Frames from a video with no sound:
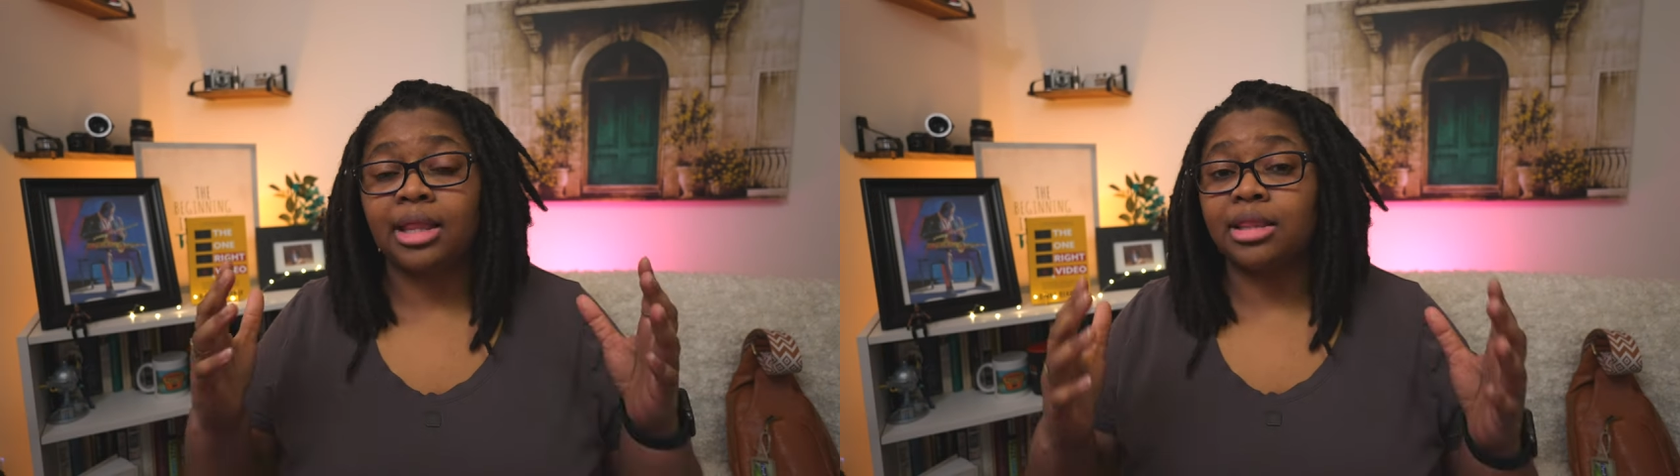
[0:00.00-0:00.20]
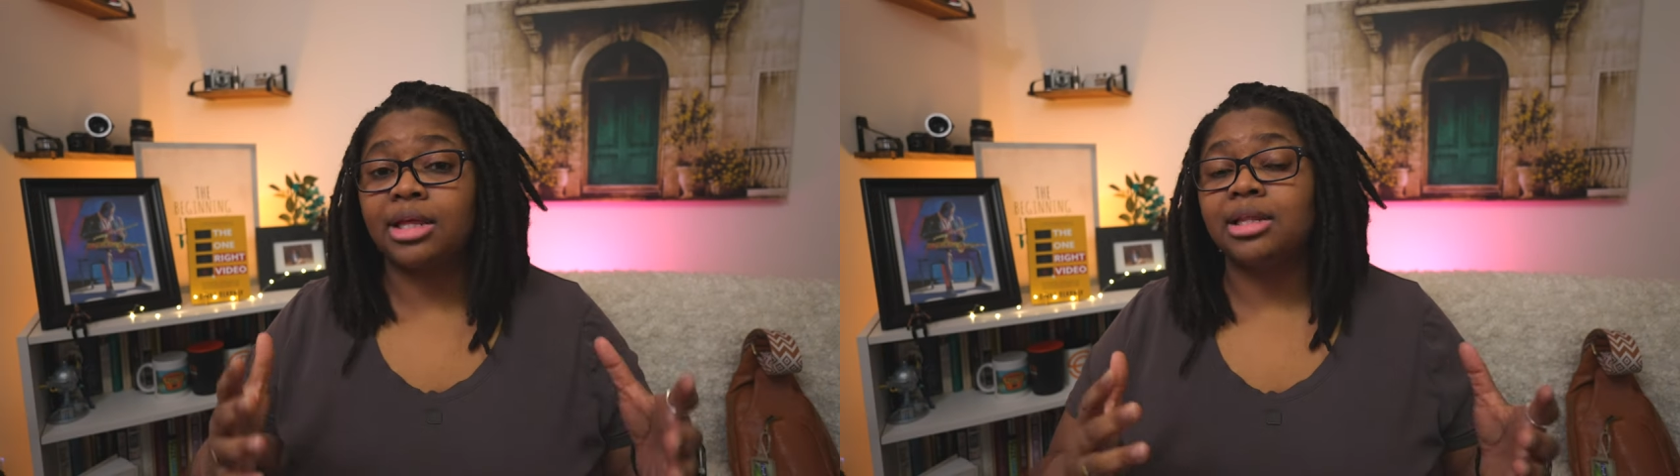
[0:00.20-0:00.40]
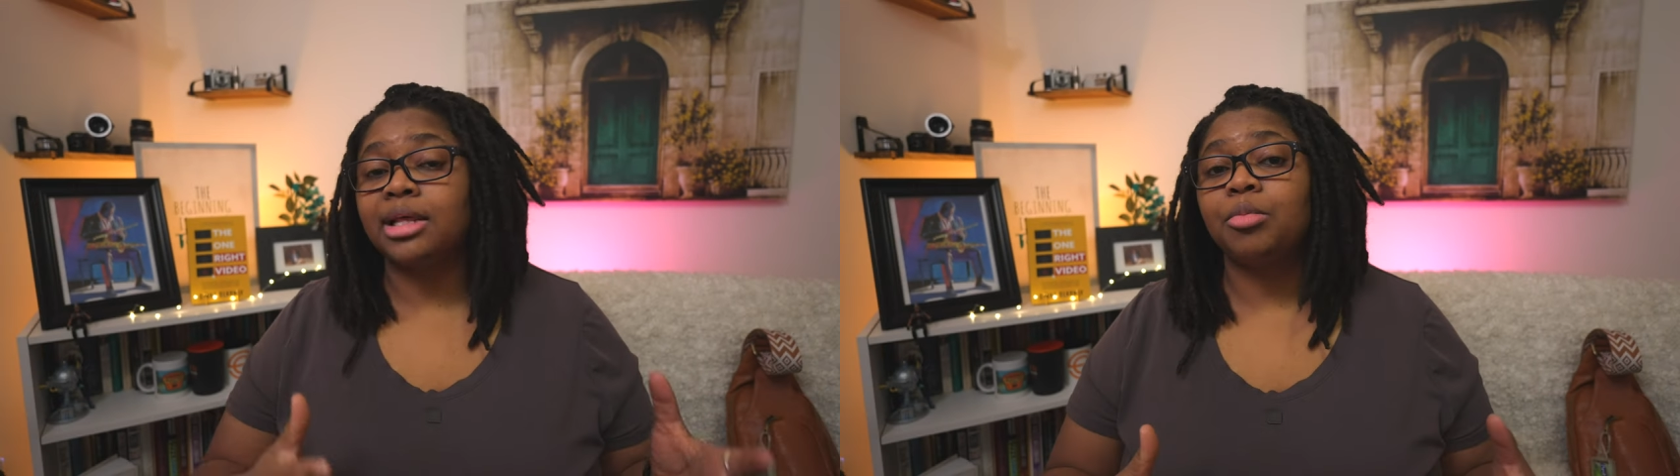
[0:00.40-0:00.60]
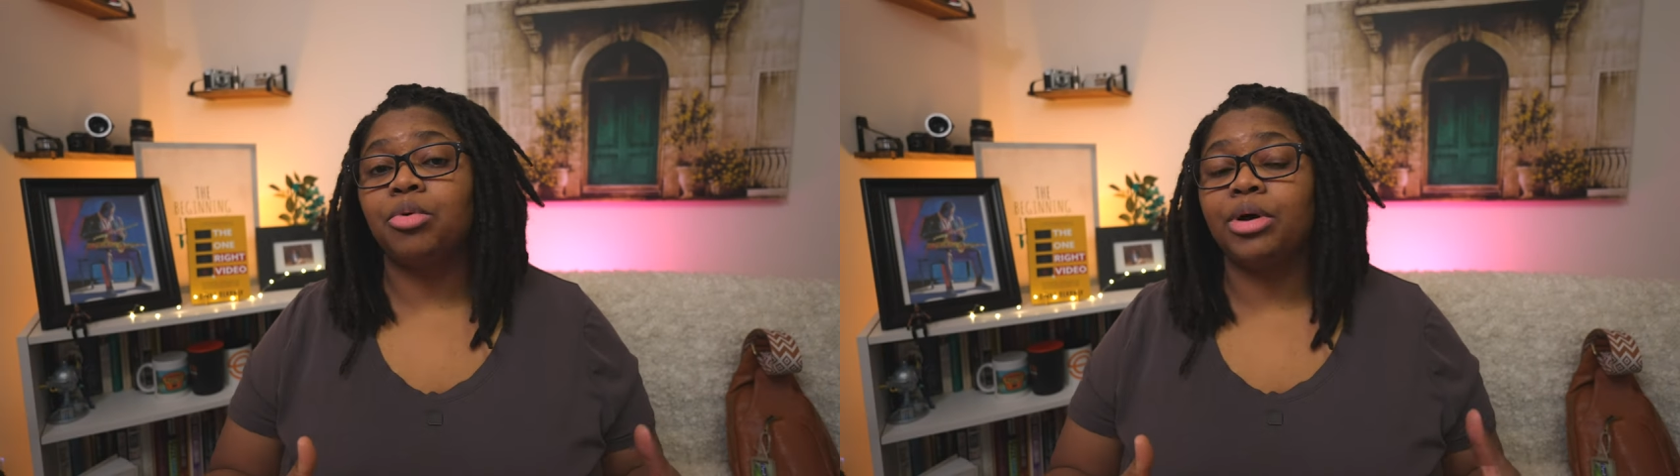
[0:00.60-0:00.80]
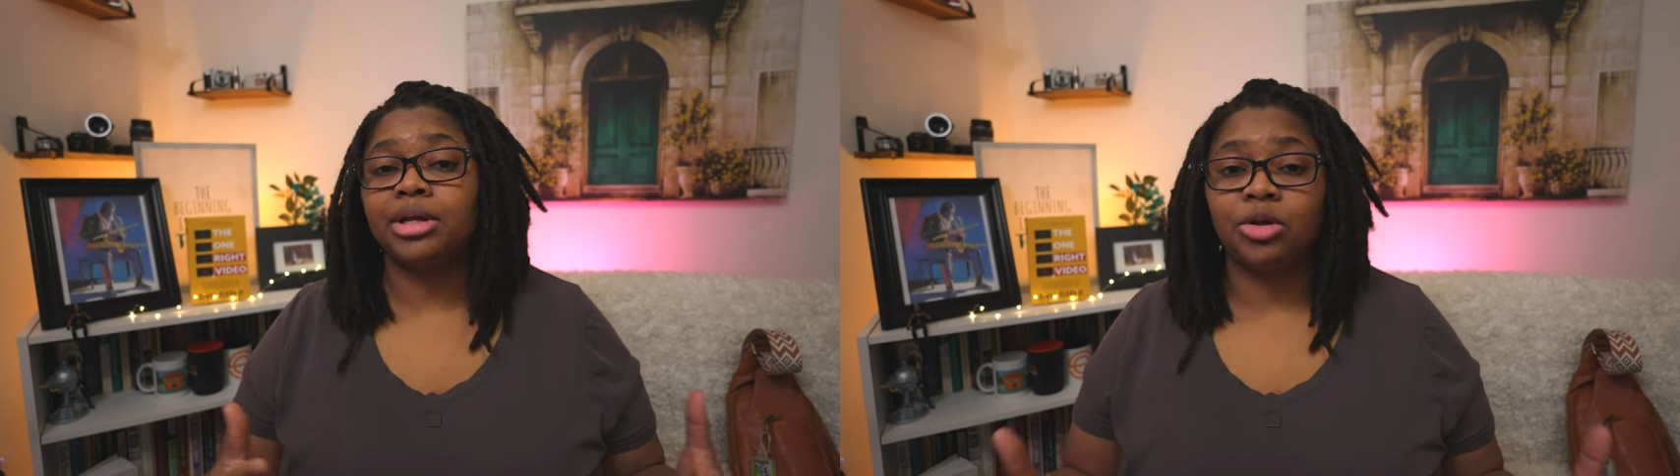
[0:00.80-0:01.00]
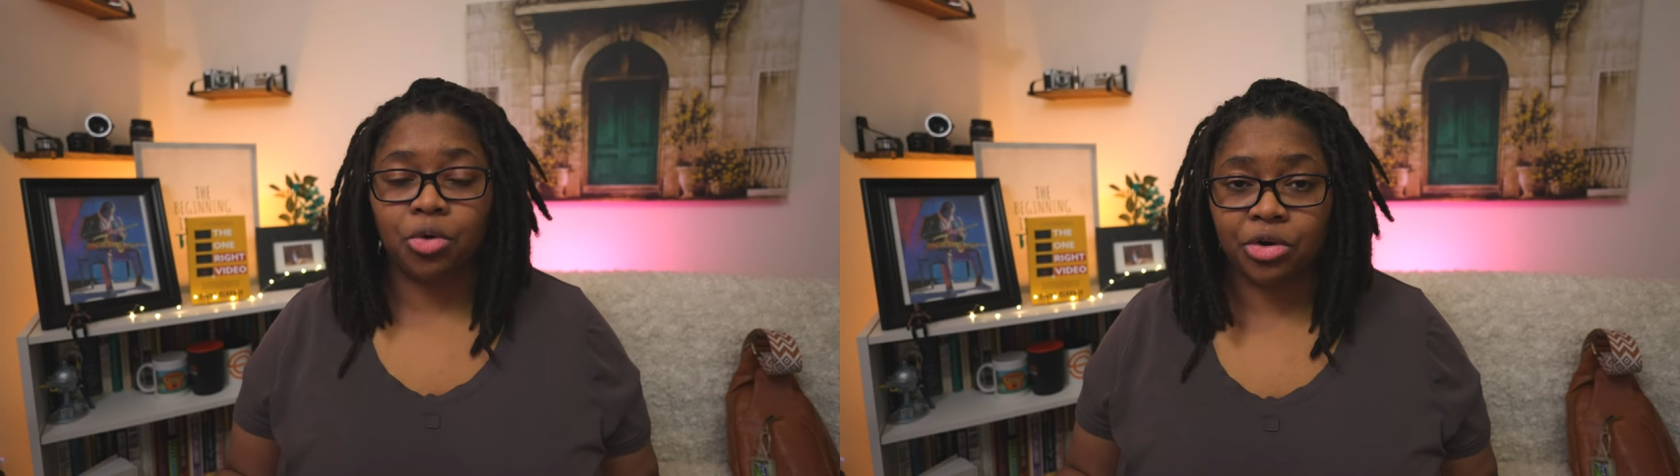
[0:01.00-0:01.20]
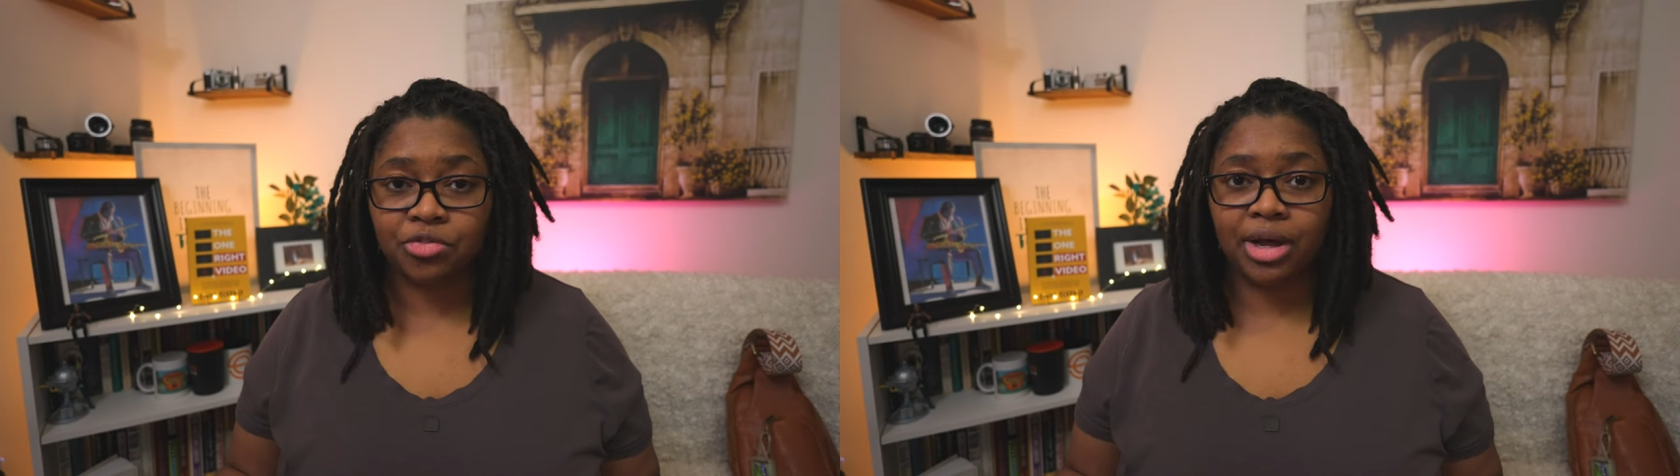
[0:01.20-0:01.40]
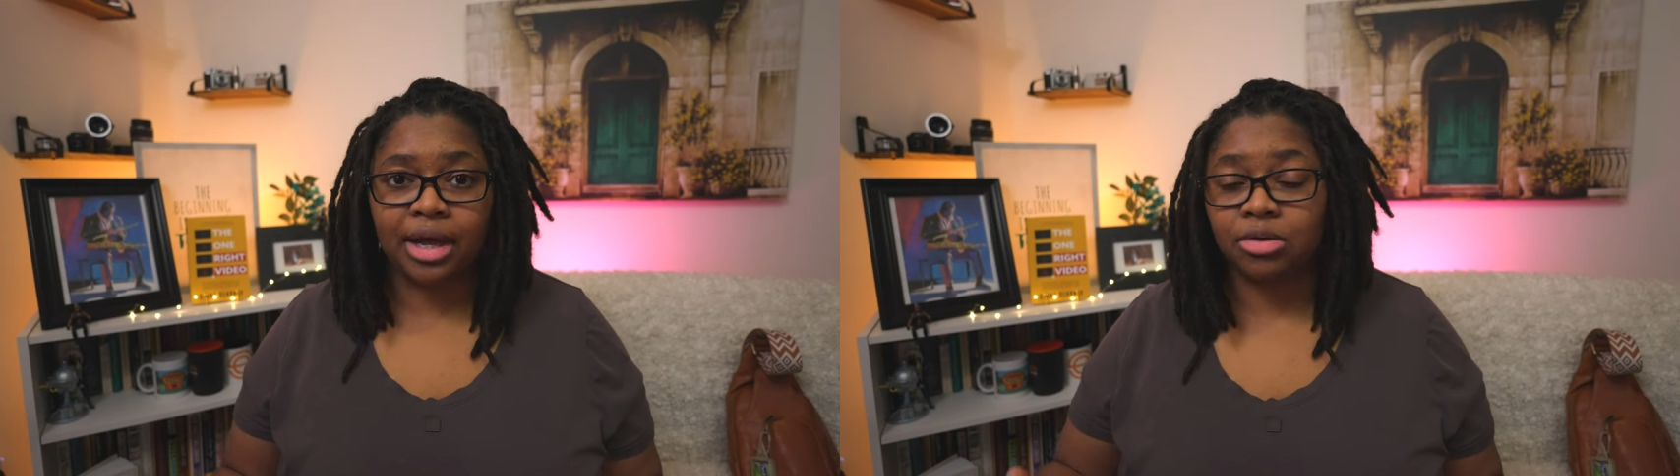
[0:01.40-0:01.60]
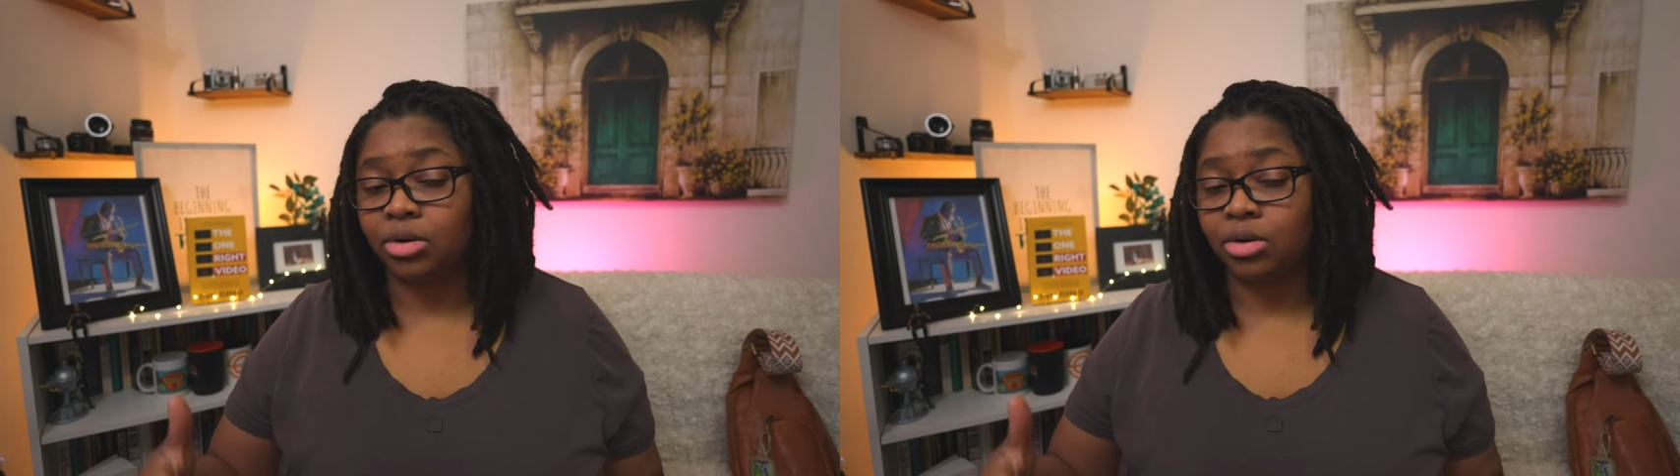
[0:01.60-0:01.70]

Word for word: And then at that point, it worked fine.